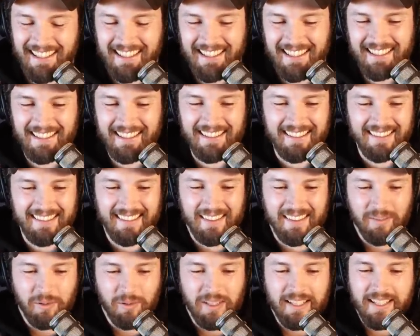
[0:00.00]
uh,
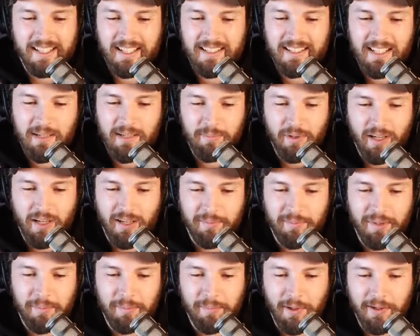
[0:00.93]
well, I guess they brought
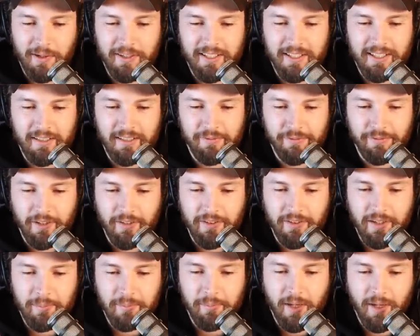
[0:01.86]
up the party in front
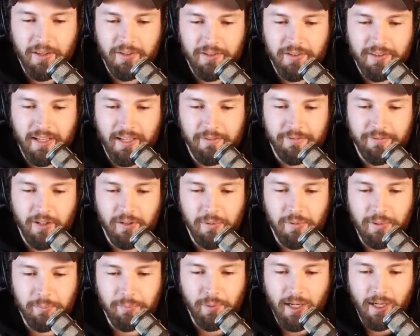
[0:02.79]
of their mother that
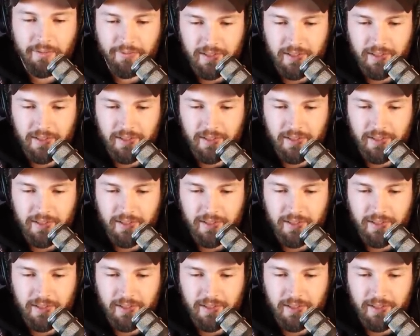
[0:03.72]
following